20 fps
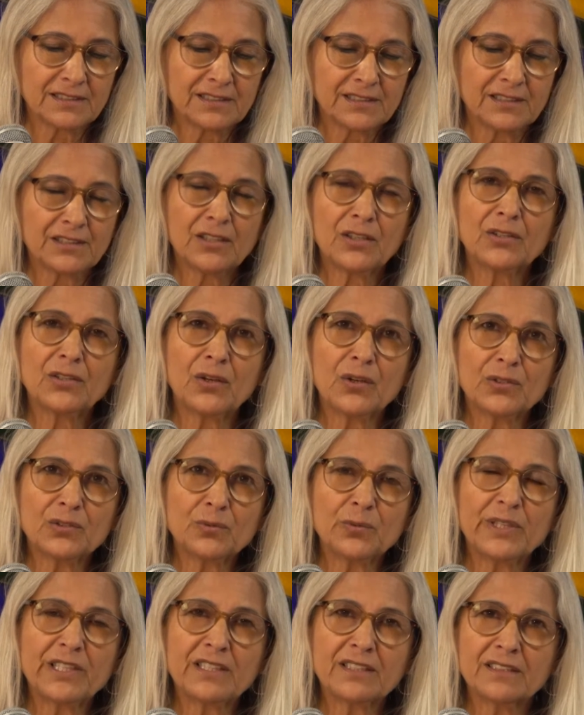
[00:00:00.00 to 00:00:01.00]

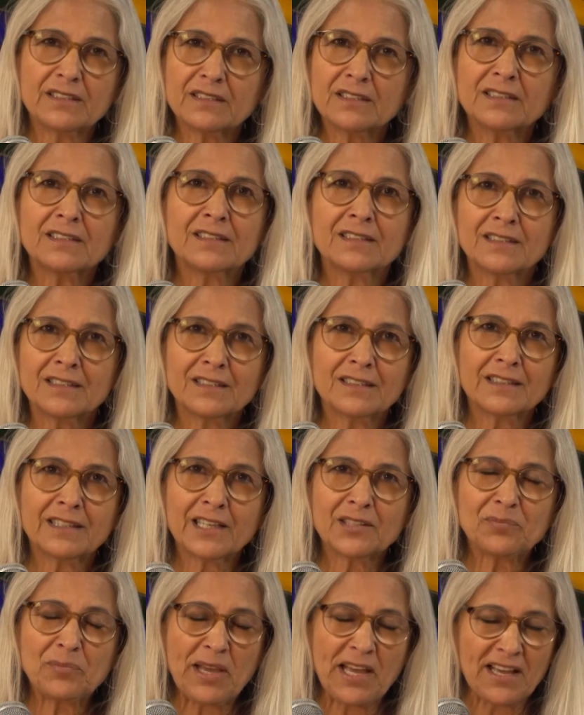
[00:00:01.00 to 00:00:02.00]
Those we can
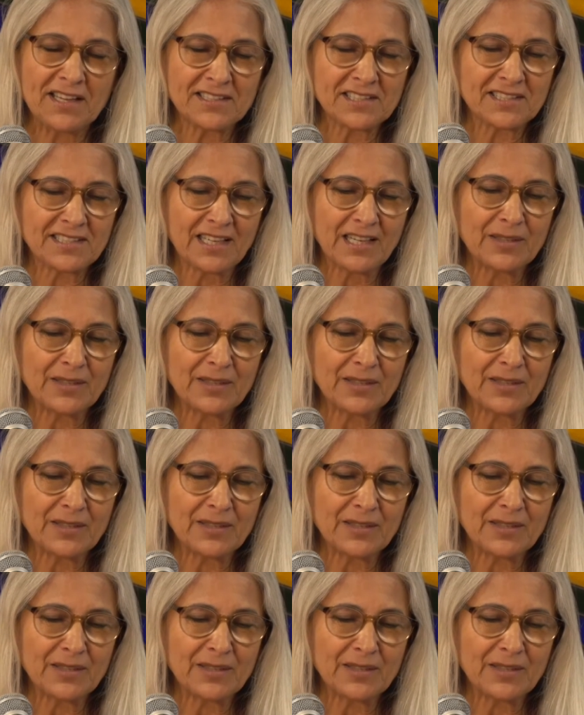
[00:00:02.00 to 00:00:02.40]
get past.